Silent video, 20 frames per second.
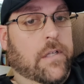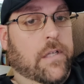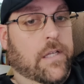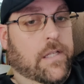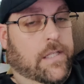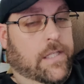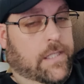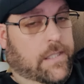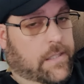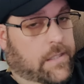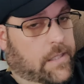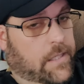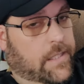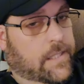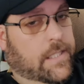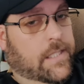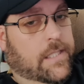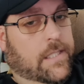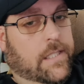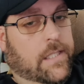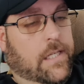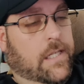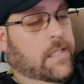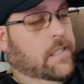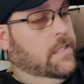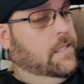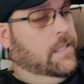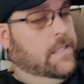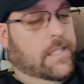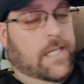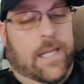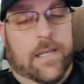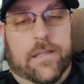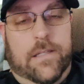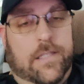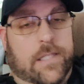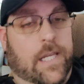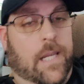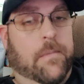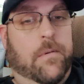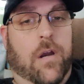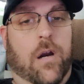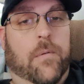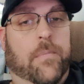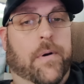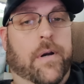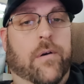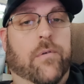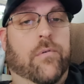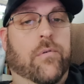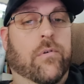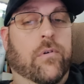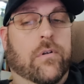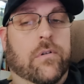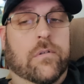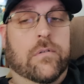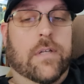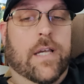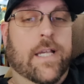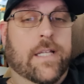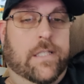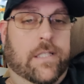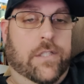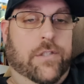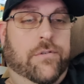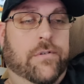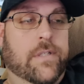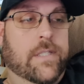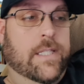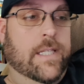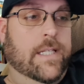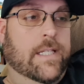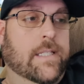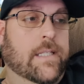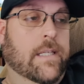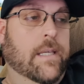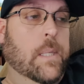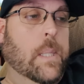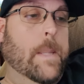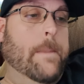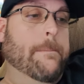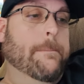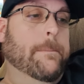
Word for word: because it, it's a, it's the same, same carburetor rule as this 360.